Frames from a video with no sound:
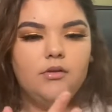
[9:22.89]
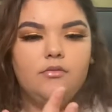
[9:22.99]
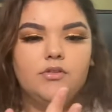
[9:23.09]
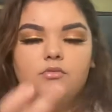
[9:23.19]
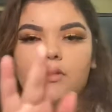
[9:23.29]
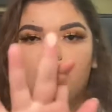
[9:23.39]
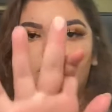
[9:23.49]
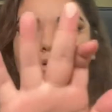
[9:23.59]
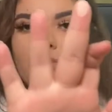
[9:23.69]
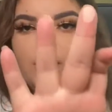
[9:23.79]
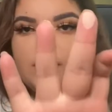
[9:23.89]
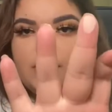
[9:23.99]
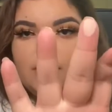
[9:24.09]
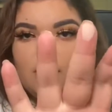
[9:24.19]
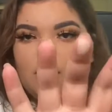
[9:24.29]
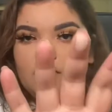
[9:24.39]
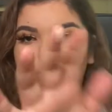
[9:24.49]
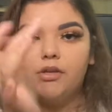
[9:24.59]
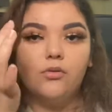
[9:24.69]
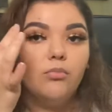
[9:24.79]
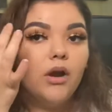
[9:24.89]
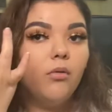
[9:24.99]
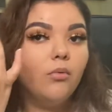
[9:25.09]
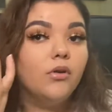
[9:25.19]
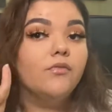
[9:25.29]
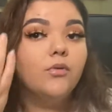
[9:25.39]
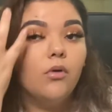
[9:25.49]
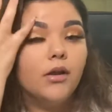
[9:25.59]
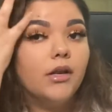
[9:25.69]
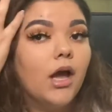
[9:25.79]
This one, like, you can put it on like your brow bone if you wanted.